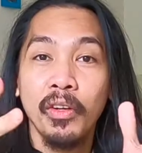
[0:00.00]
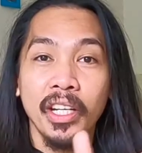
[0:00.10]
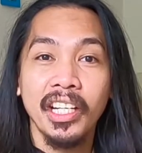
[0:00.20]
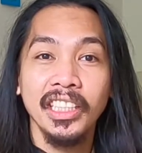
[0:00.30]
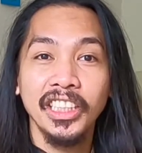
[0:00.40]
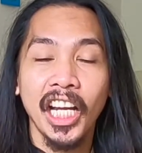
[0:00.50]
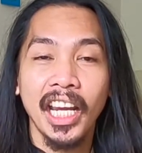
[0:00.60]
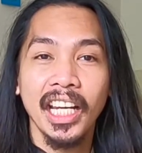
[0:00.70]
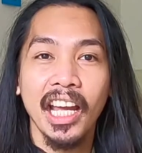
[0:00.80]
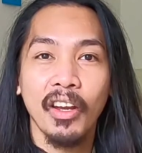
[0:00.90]
you're here in
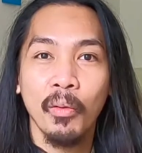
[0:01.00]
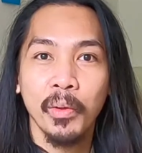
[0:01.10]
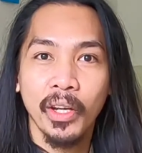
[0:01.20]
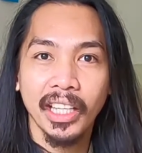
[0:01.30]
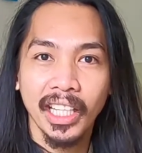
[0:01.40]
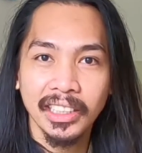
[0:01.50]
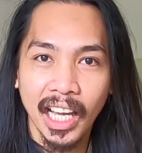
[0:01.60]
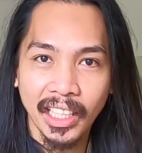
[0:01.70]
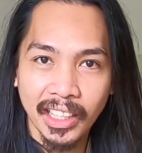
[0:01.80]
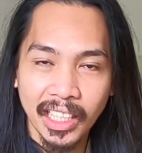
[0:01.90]
China, I hope you get
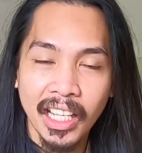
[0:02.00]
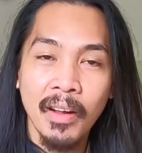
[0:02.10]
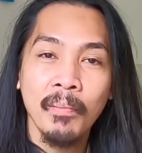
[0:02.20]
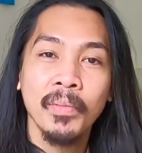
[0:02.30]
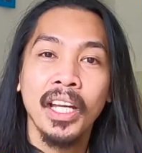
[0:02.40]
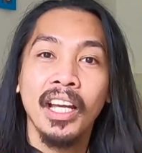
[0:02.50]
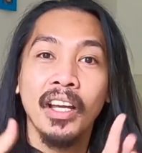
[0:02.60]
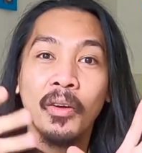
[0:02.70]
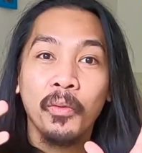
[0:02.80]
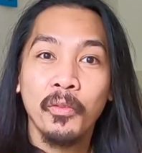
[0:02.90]
excited
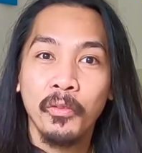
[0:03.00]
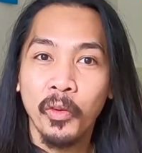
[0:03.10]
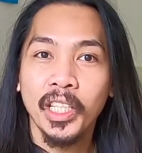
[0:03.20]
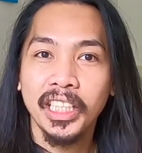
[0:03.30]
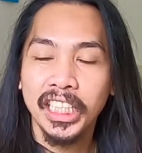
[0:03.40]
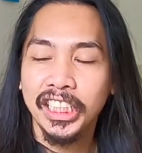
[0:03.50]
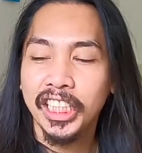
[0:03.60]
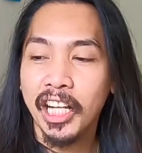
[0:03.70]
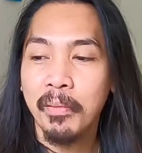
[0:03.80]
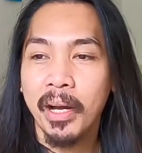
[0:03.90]
for the
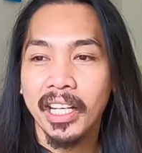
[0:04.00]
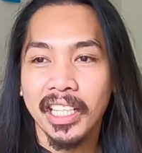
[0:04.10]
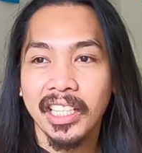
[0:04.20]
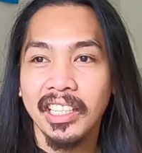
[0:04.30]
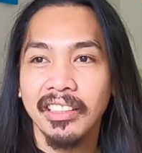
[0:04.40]
digital money,